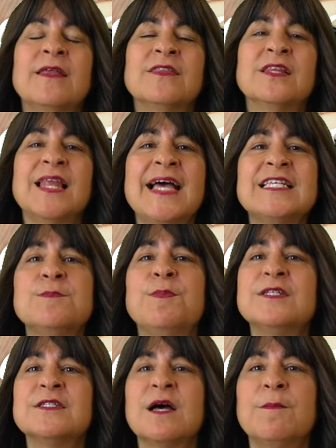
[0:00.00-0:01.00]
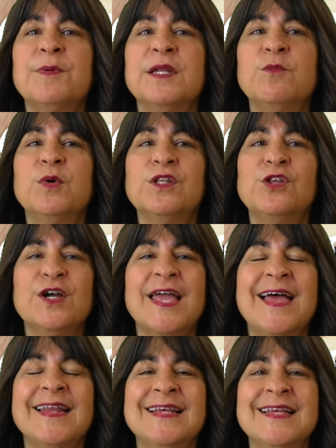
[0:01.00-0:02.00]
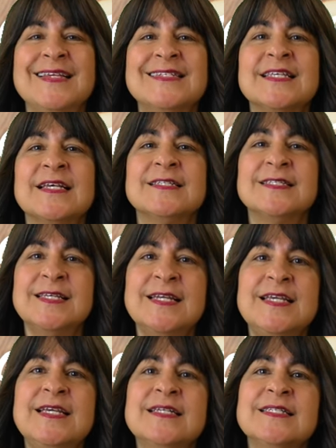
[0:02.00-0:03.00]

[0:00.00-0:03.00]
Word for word: The last bus company we'll look at is City